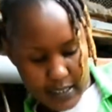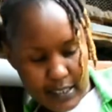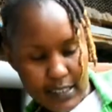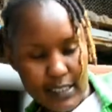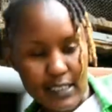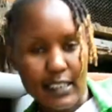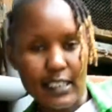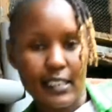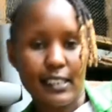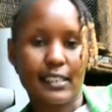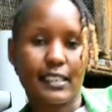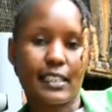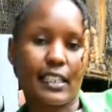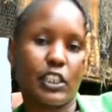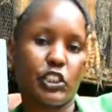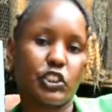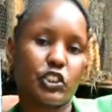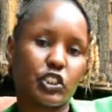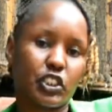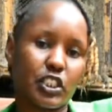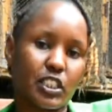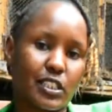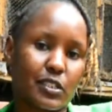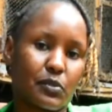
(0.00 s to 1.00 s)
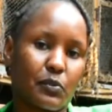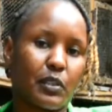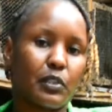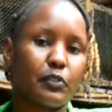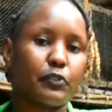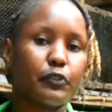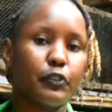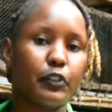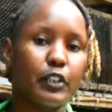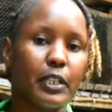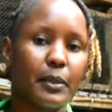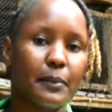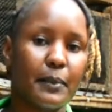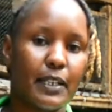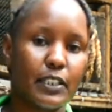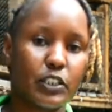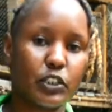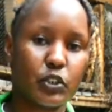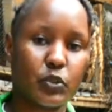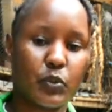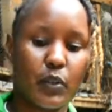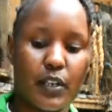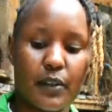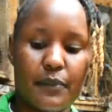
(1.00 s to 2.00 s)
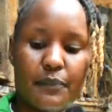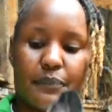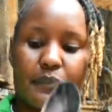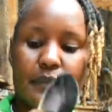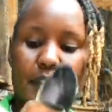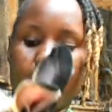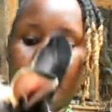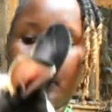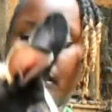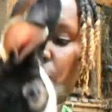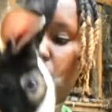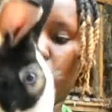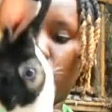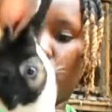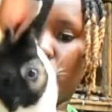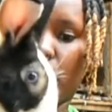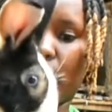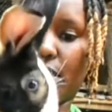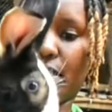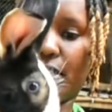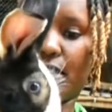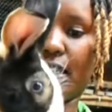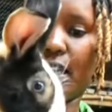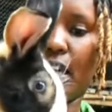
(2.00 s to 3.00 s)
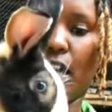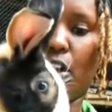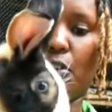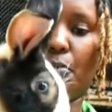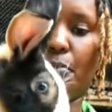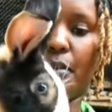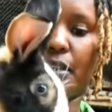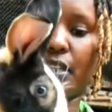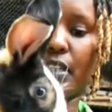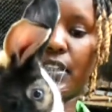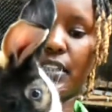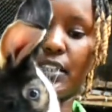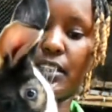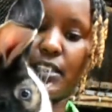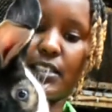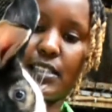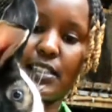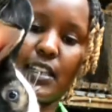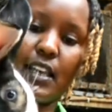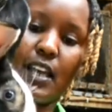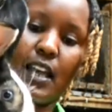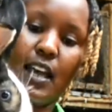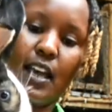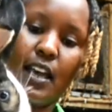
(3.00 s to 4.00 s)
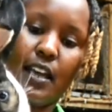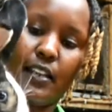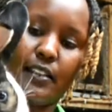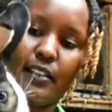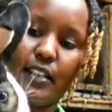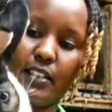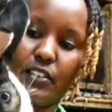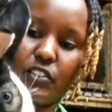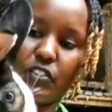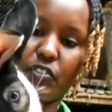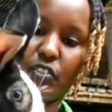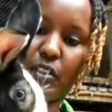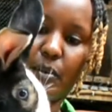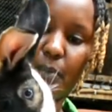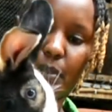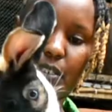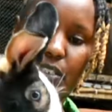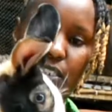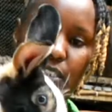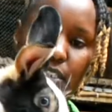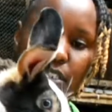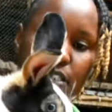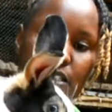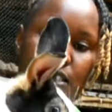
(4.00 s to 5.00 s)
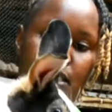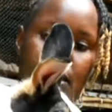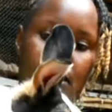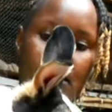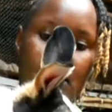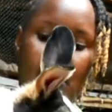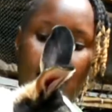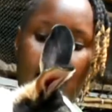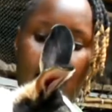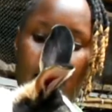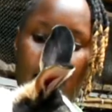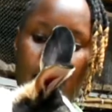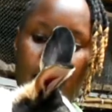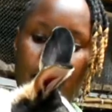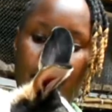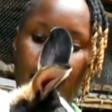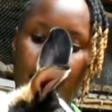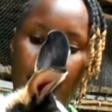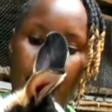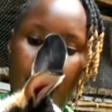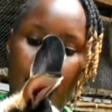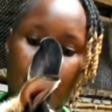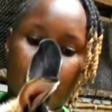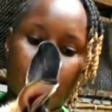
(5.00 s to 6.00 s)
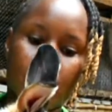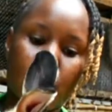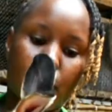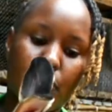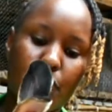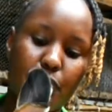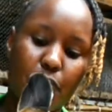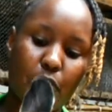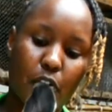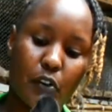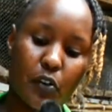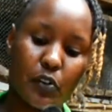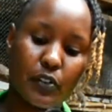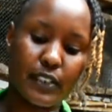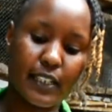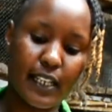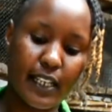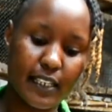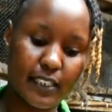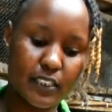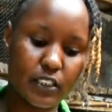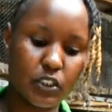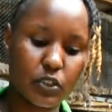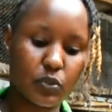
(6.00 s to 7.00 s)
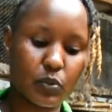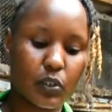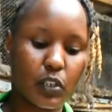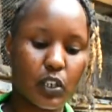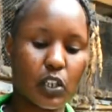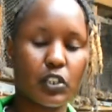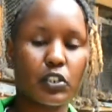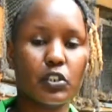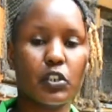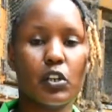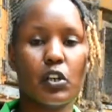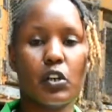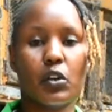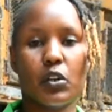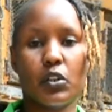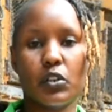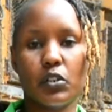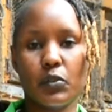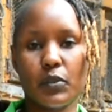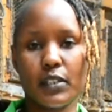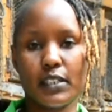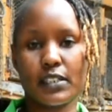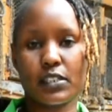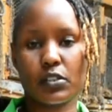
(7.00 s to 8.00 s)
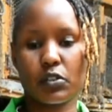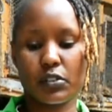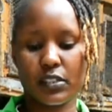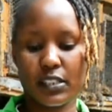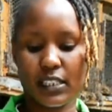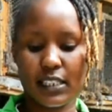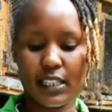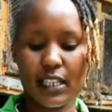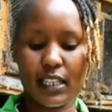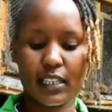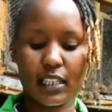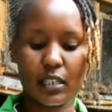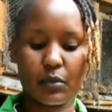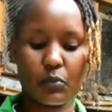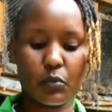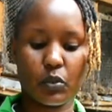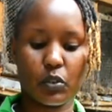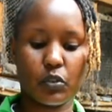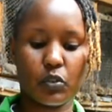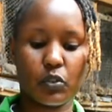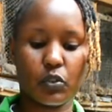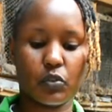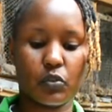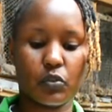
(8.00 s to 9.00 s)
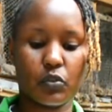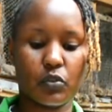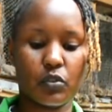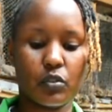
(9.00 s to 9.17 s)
6 kgs when fully mature. You can see how big this Dutch rabbit is. So for Dutch, you can always consider them when you're